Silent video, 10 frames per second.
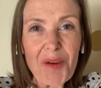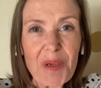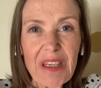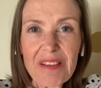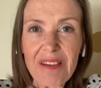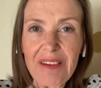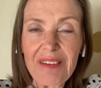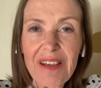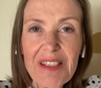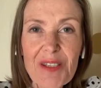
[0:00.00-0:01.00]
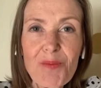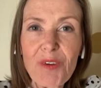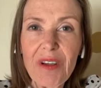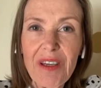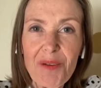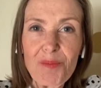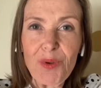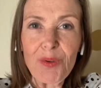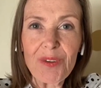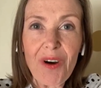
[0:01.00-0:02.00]
because I think there's some really
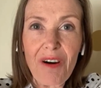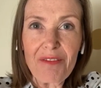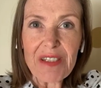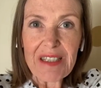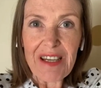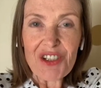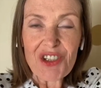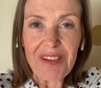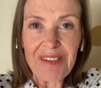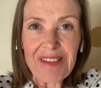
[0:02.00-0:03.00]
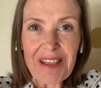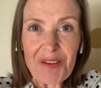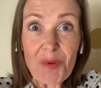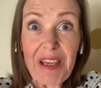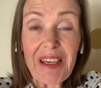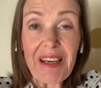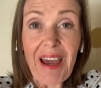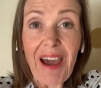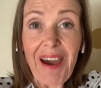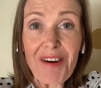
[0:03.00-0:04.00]
important conversations that we can
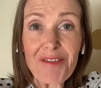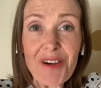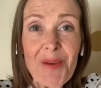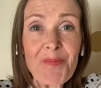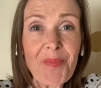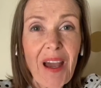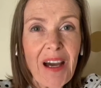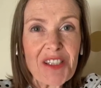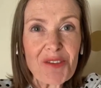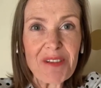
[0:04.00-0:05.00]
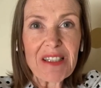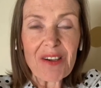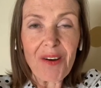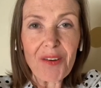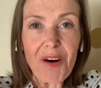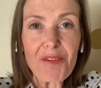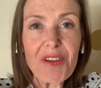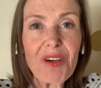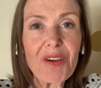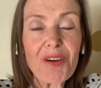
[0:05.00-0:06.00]
have as a result
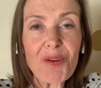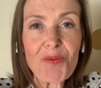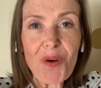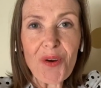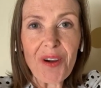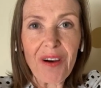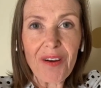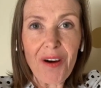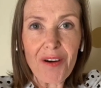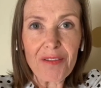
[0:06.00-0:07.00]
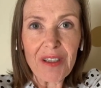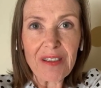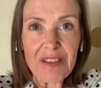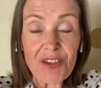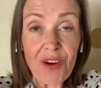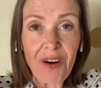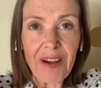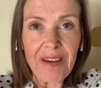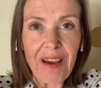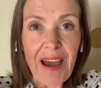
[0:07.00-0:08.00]
of the corona
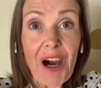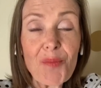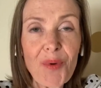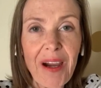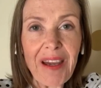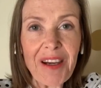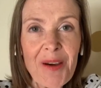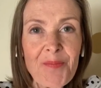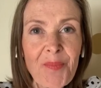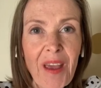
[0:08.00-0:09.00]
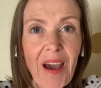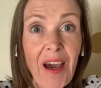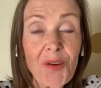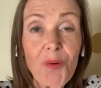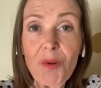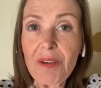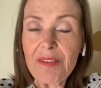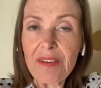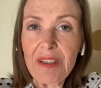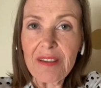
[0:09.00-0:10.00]
COVID-19 outbreak and all
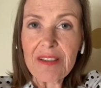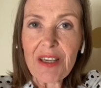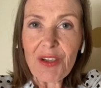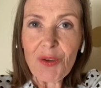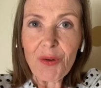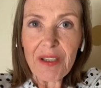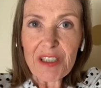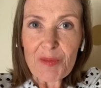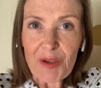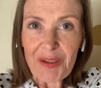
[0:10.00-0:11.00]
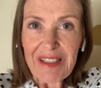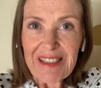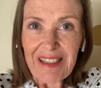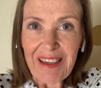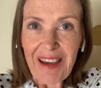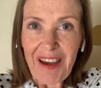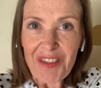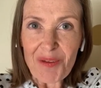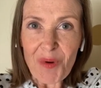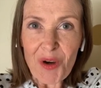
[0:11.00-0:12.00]
of the things that you're experiencing
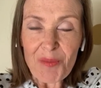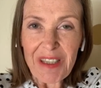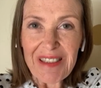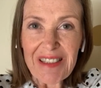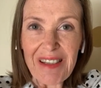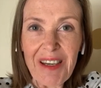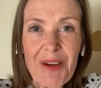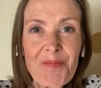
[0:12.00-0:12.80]
at the moment.